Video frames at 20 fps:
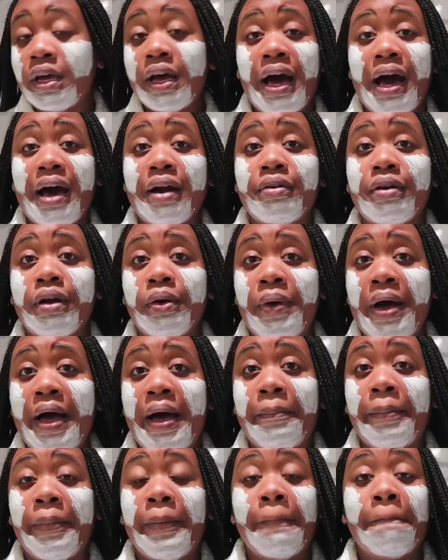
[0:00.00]
I don't know what
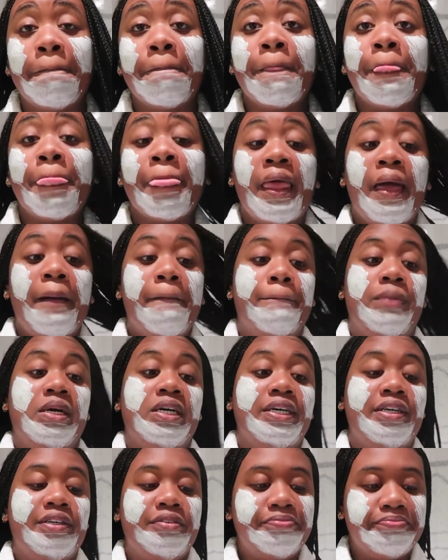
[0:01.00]
happened,
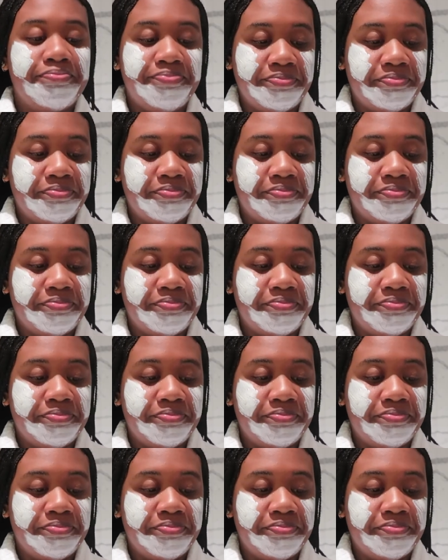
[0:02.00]
but